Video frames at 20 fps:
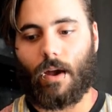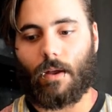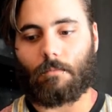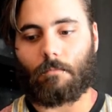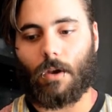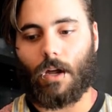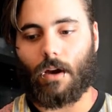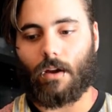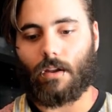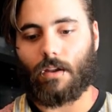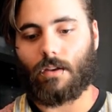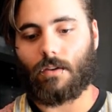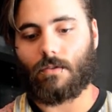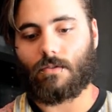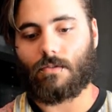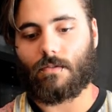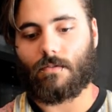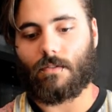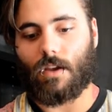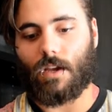I'm not a
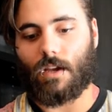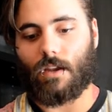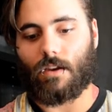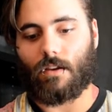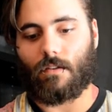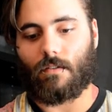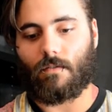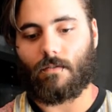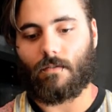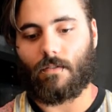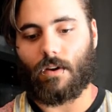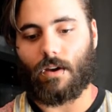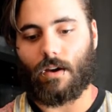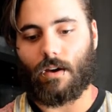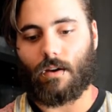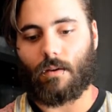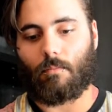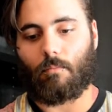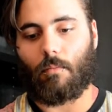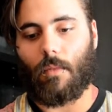huge fan of
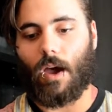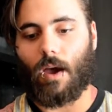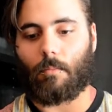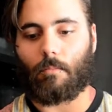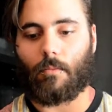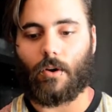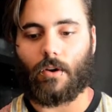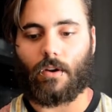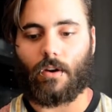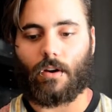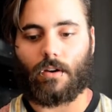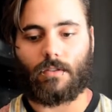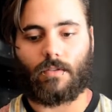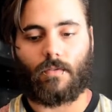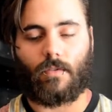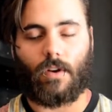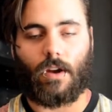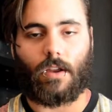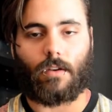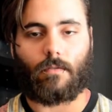Matt Murdock's
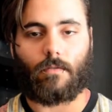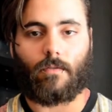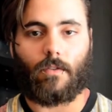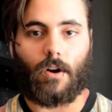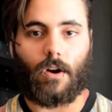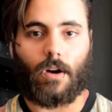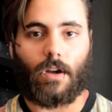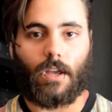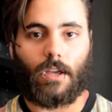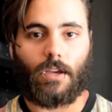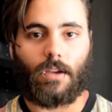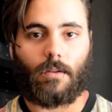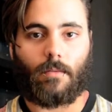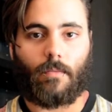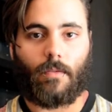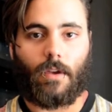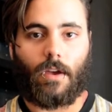friend, Foggy.